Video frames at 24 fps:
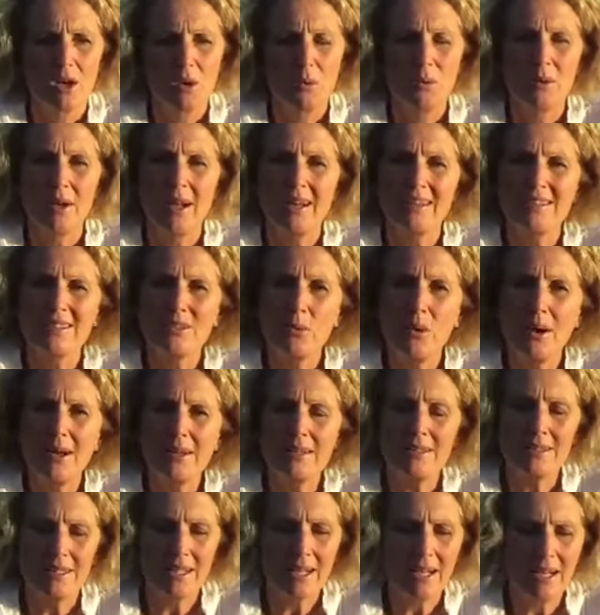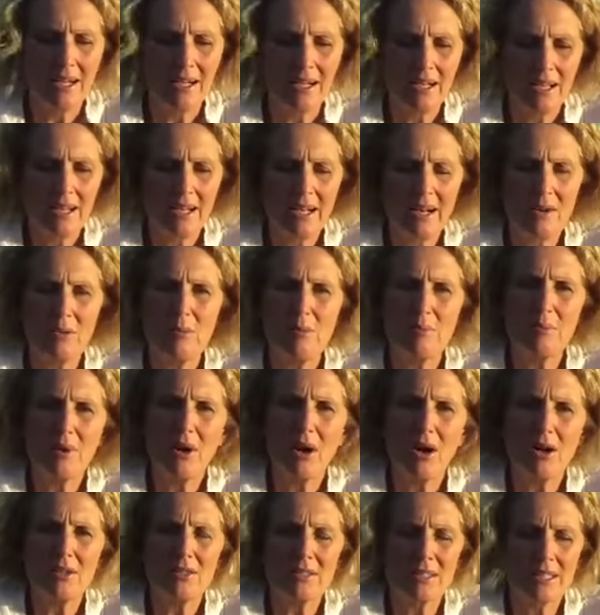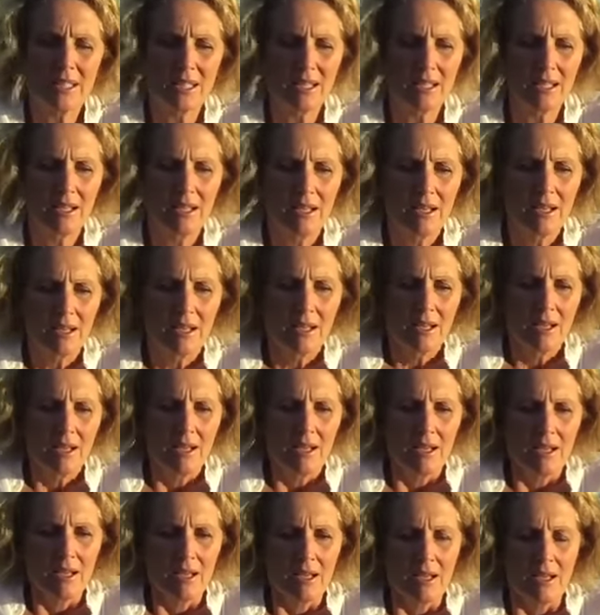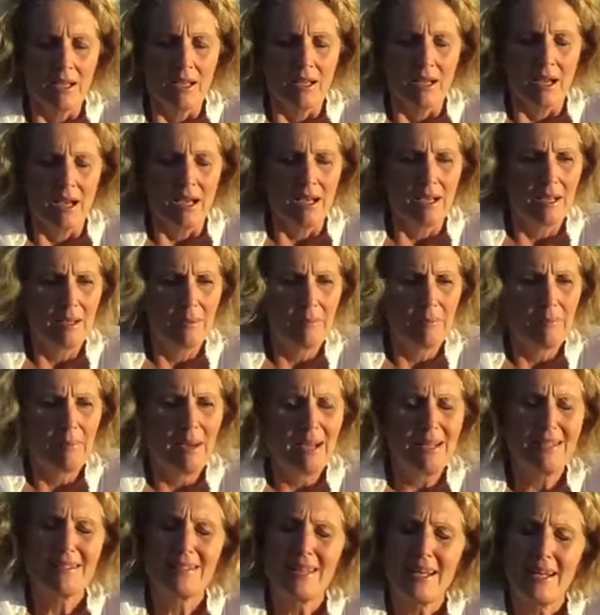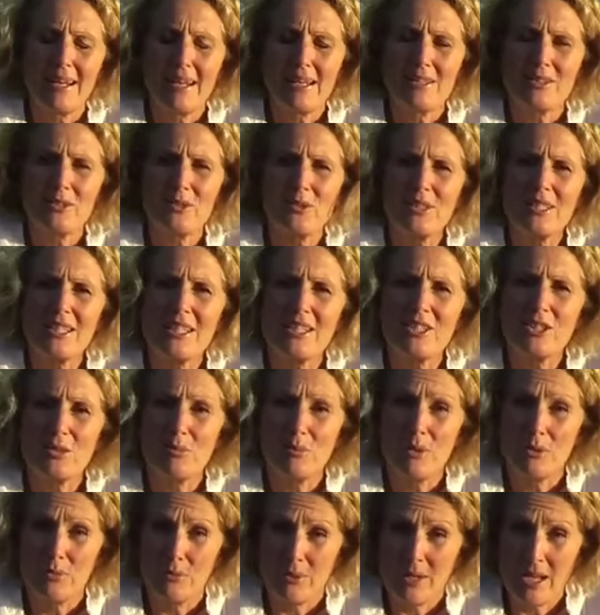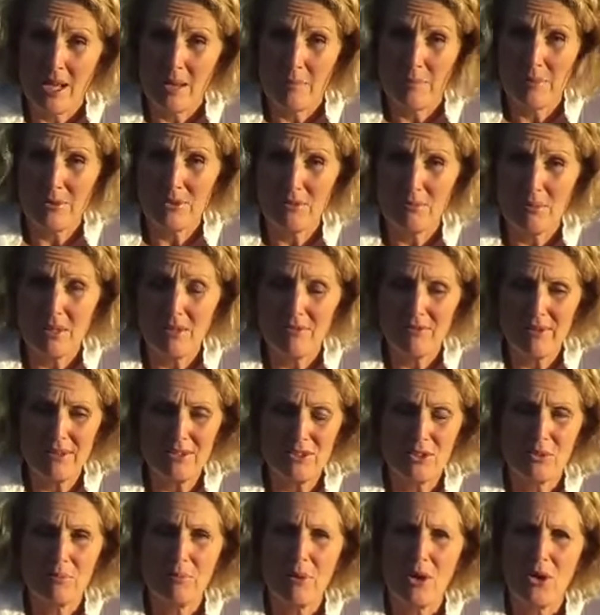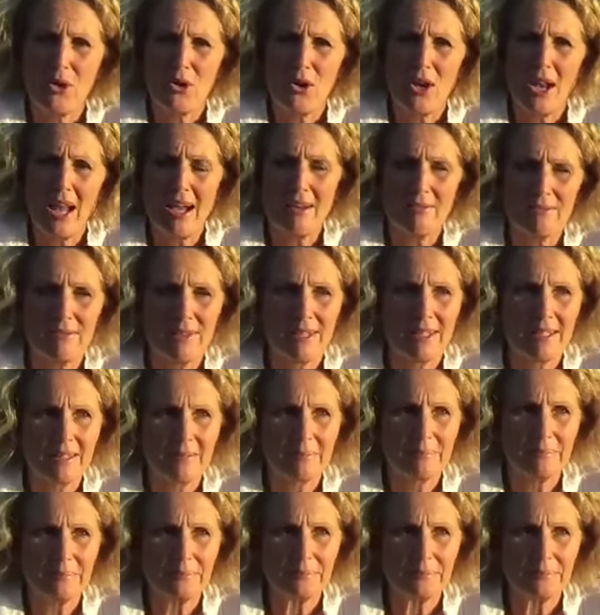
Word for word: when I was quite young and I remember asking um, my Sunday school teacher what would happen to me if I took my own life and